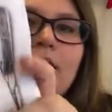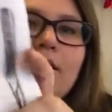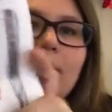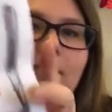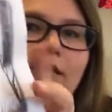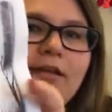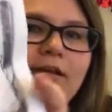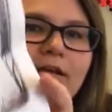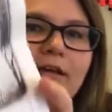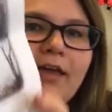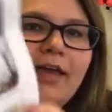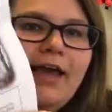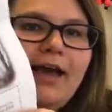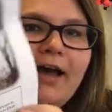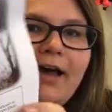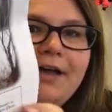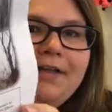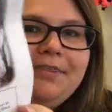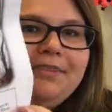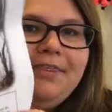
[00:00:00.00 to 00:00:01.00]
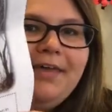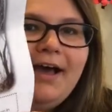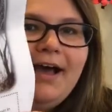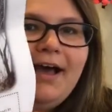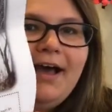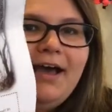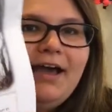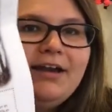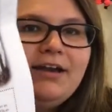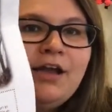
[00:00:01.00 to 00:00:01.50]
Look at
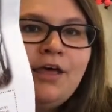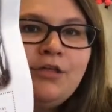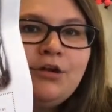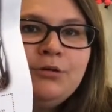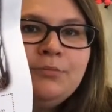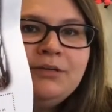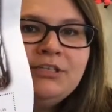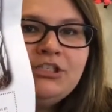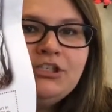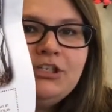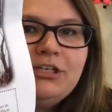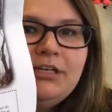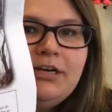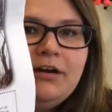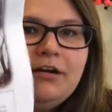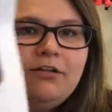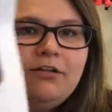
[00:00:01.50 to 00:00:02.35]
that. Another mystery knit